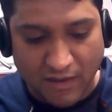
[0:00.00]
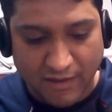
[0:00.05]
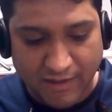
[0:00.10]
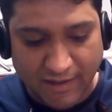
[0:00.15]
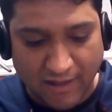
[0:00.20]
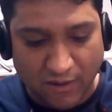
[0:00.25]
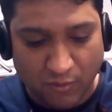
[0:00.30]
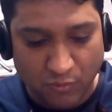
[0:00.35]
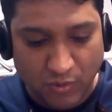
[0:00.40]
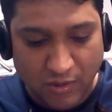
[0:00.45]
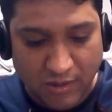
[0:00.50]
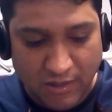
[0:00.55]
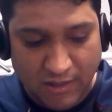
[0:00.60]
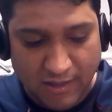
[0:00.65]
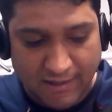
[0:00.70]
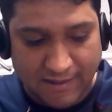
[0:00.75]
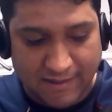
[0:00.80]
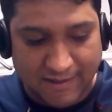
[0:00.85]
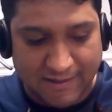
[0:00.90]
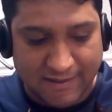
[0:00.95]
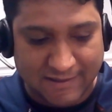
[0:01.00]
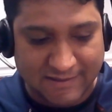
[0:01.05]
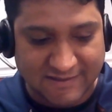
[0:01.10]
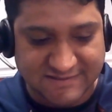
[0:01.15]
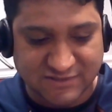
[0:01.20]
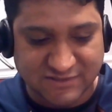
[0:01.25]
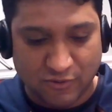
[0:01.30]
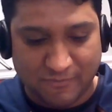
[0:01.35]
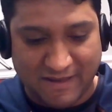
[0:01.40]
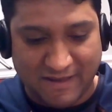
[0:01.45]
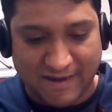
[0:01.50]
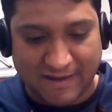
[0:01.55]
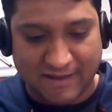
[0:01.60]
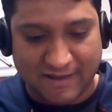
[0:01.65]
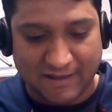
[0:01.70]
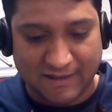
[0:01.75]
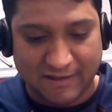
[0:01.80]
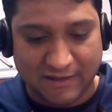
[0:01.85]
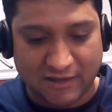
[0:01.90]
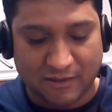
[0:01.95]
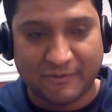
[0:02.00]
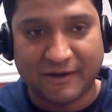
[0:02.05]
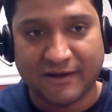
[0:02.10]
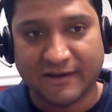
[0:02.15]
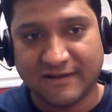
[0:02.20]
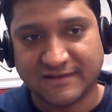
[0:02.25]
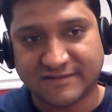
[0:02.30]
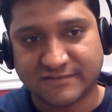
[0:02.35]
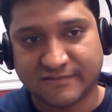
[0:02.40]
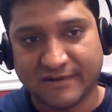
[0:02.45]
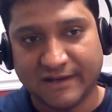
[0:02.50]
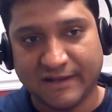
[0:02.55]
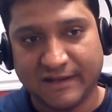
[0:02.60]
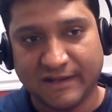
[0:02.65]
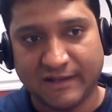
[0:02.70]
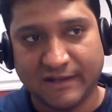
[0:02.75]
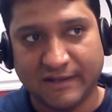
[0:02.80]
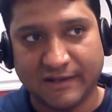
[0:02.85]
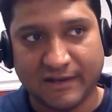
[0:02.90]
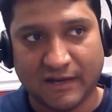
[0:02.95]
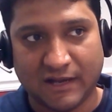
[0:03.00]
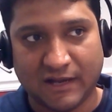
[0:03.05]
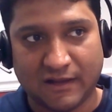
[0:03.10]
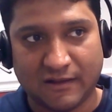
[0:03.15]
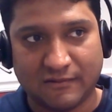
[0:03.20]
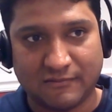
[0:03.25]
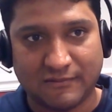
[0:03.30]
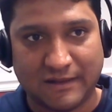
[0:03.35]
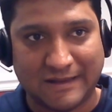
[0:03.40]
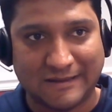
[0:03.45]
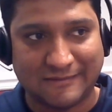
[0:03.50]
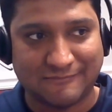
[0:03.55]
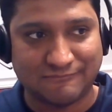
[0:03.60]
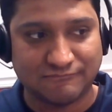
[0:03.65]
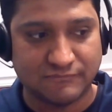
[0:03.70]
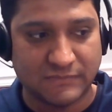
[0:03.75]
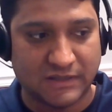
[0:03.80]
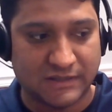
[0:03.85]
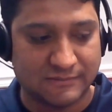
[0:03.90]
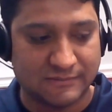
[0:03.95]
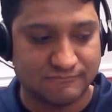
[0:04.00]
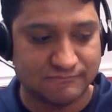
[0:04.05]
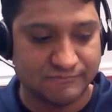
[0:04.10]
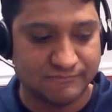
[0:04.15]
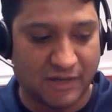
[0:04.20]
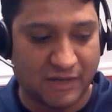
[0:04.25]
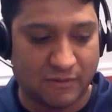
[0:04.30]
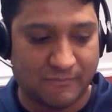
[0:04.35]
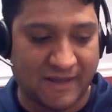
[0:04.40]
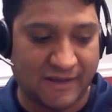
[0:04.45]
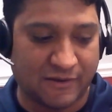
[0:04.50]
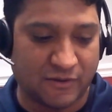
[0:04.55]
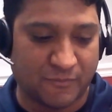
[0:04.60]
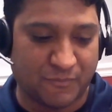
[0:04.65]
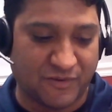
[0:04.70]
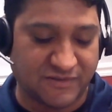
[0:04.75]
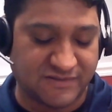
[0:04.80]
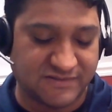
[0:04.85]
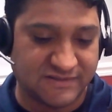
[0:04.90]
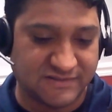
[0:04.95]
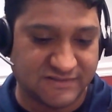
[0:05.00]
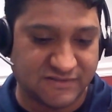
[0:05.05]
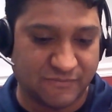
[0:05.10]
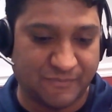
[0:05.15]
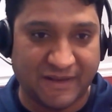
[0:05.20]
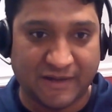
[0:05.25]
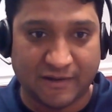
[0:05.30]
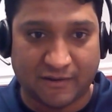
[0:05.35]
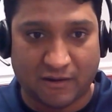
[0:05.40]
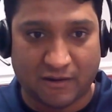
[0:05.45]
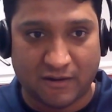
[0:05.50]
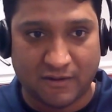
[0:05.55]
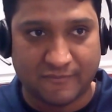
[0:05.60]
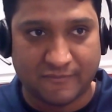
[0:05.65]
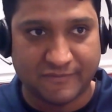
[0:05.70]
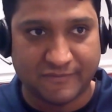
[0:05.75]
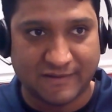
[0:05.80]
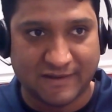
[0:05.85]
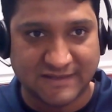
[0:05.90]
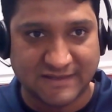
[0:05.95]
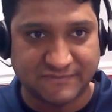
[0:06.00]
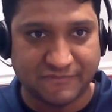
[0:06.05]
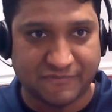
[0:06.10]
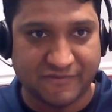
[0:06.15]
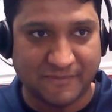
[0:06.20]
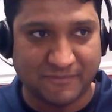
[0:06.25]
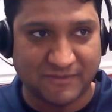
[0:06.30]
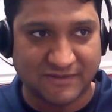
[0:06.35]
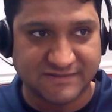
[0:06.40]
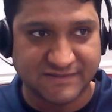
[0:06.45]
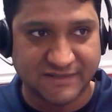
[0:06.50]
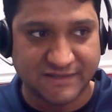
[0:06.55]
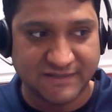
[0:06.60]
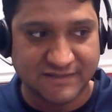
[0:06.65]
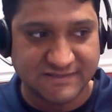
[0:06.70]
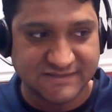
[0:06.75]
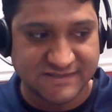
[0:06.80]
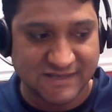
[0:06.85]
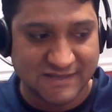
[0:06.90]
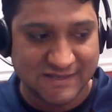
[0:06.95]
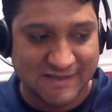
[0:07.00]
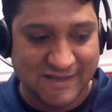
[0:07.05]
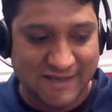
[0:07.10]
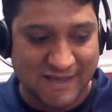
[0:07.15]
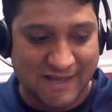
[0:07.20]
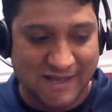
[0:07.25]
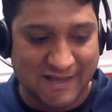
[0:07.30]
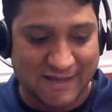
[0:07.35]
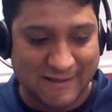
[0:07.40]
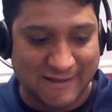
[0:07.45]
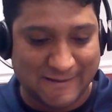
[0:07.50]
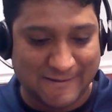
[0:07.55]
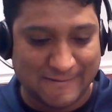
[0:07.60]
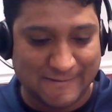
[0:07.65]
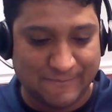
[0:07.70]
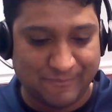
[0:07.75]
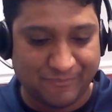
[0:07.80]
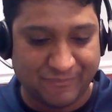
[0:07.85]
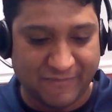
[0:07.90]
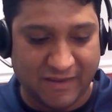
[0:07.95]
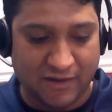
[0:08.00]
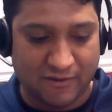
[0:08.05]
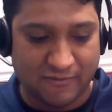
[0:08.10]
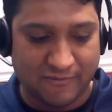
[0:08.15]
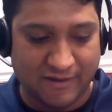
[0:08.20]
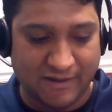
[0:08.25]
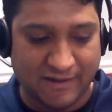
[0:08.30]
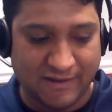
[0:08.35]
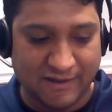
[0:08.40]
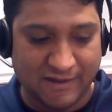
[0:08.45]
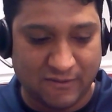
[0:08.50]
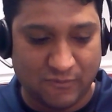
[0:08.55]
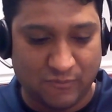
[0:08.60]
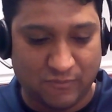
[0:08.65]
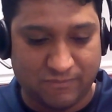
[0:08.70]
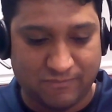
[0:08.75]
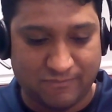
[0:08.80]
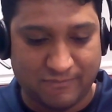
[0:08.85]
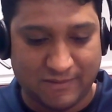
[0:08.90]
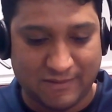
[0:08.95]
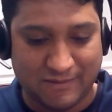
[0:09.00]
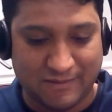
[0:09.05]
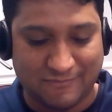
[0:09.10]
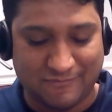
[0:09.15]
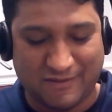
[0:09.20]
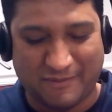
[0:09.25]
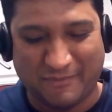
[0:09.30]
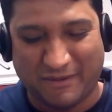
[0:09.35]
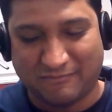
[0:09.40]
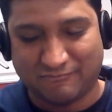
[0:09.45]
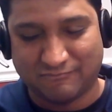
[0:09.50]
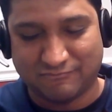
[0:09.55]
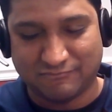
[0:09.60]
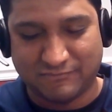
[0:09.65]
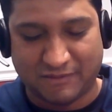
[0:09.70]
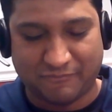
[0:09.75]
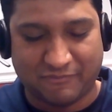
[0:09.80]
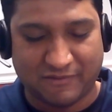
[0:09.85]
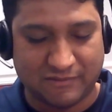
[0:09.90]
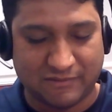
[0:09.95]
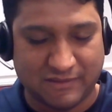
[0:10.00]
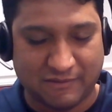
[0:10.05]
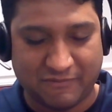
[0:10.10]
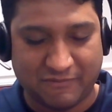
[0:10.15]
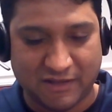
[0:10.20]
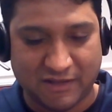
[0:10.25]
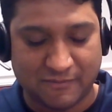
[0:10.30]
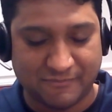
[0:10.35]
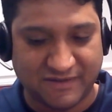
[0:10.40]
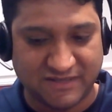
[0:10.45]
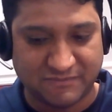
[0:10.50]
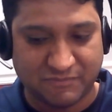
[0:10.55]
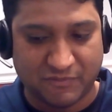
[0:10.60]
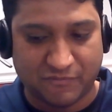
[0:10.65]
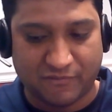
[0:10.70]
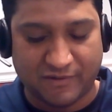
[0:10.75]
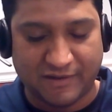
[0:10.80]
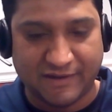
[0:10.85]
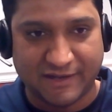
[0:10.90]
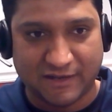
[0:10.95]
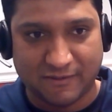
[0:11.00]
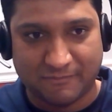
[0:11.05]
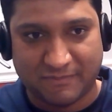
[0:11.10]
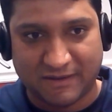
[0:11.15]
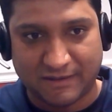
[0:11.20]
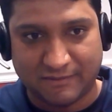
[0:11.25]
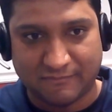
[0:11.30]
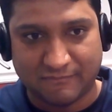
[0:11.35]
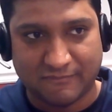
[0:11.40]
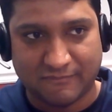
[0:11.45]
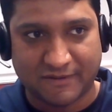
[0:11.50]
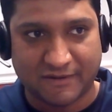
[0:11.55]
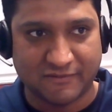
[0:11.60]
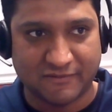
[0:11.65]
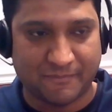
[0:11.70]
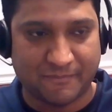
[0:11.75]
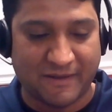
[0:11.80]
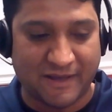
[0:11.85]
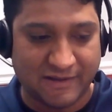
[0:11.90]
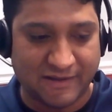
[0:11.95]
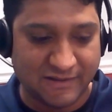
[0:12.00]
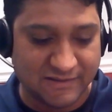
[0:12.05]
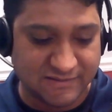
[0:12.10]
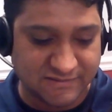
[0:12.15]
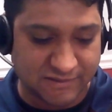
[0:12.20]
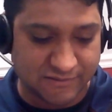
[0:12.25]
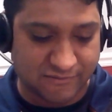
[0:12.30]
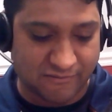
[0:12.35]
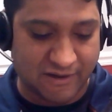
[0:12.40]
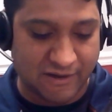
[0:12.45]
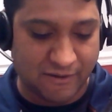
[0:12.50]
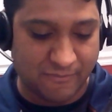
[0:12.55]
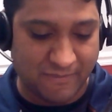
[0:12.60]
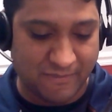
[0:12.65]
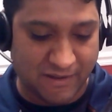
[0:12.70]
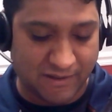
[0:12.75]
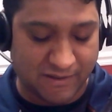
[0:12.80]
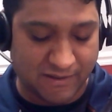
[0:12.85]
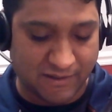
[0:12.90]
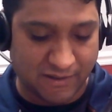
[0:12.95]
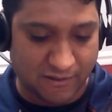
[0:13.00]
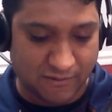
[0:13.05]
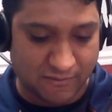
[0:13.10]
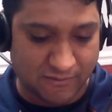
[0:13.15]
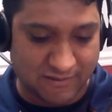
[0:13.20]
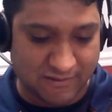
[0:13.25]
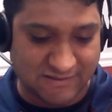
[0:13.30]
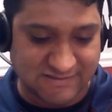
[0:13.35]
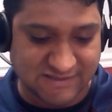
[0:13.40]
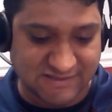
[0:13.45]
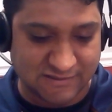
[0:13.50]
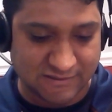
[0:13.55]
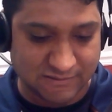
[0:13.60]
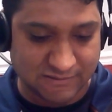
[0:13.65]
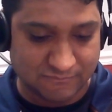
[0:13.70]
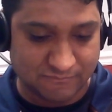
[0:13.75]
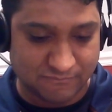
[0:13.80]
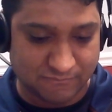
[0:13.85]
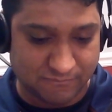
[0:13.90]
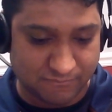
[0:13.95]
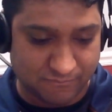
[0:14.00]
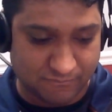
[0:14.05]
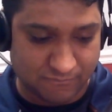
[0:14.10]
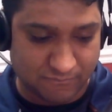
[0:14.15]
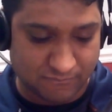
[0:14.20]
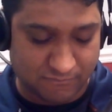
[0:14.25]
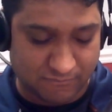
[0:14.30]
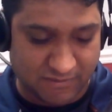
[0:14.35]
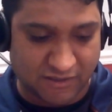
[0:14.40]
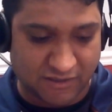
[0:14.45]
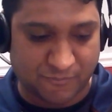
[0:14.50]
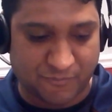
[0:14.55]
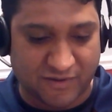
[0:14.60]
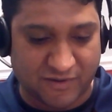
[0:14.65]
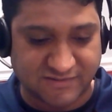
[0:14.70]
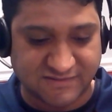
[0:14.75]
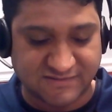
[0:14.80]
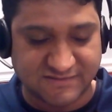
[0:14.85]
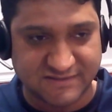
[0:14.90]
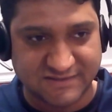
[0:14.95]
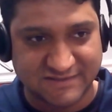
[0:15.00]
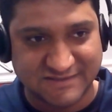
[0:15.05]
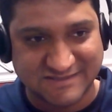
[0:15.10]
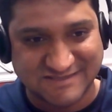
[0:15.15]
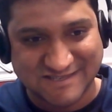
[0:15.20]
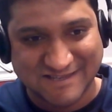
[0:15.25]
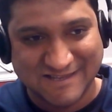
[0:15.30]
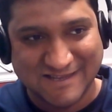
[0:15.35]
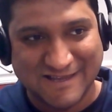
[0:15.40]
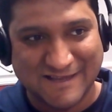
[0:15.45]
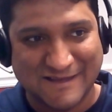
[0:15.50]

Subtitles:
Now, let's go back a little bit in history. Microprocessors have been around for the last 50 plus years. Intel. I mean, there were companies before Intel, but one of the pioneers in trying to make classical microprocessors